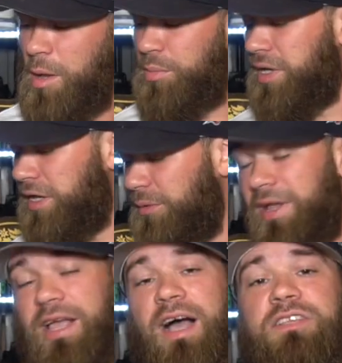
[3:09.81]
But anyway,
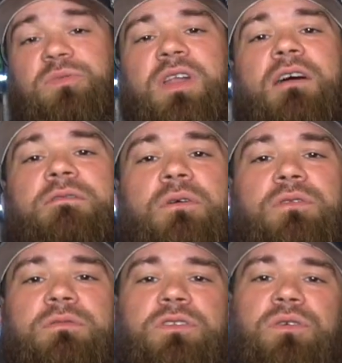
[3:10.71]
guys, without
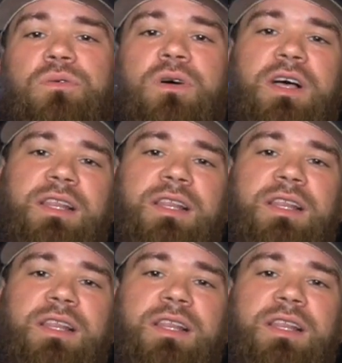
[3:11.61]
further ado,